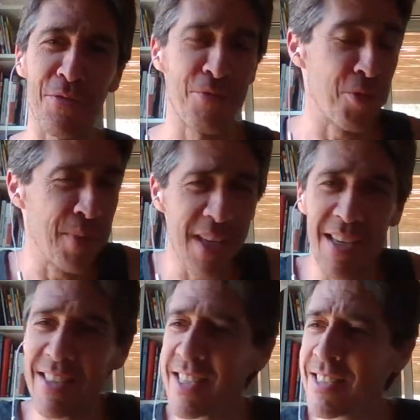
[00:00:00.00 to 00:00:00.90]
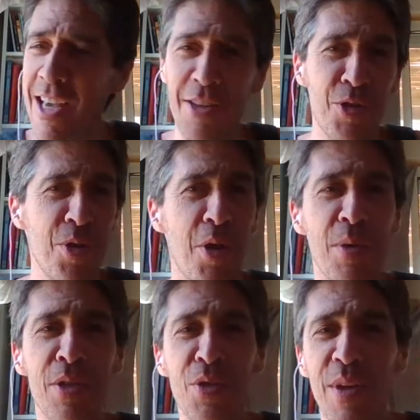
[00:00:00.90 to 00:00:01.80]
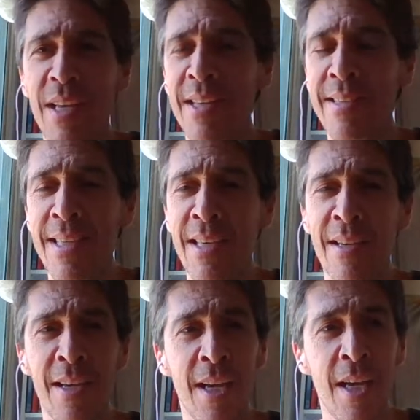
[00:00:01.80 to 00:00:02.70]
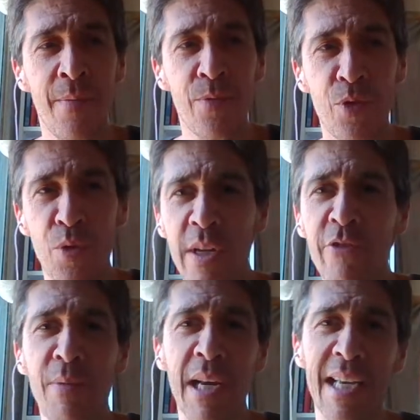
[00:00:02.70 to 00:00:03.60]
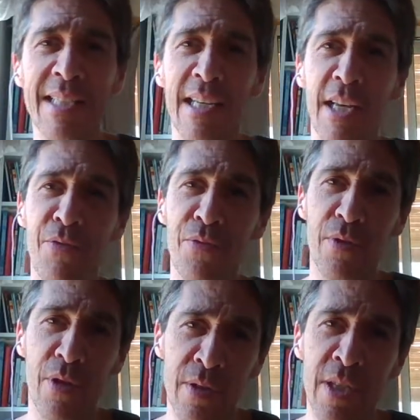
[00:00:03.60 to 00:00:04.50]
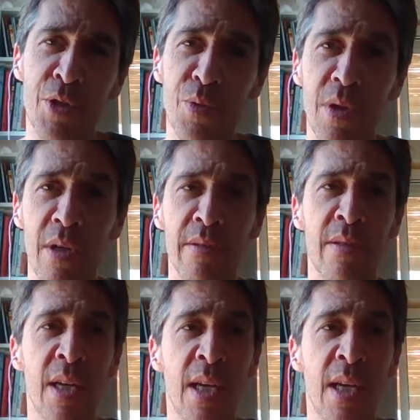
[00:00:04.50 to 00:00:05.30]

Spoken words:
For me, this I do. I will do anything to live my last life on this world